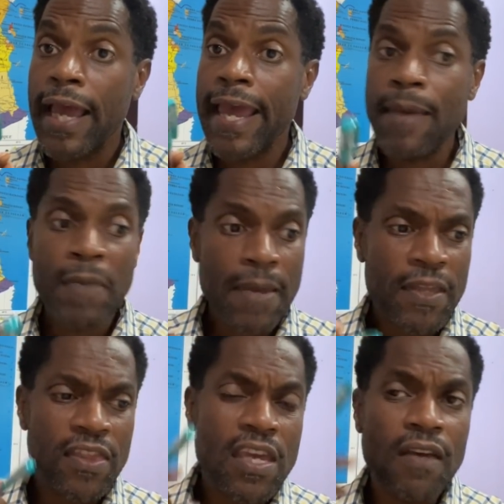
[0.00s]
and maybe
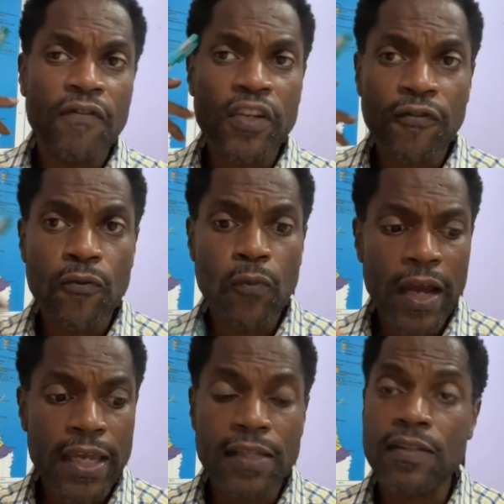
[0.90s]
think of different
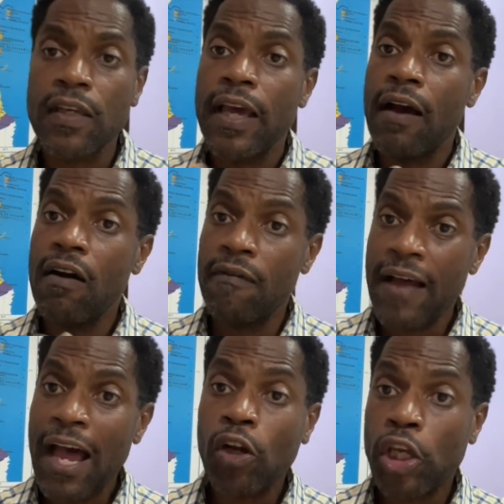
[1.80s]
ways of
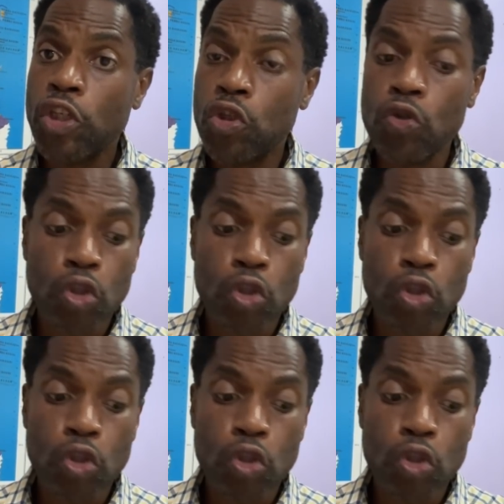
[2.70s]
how could you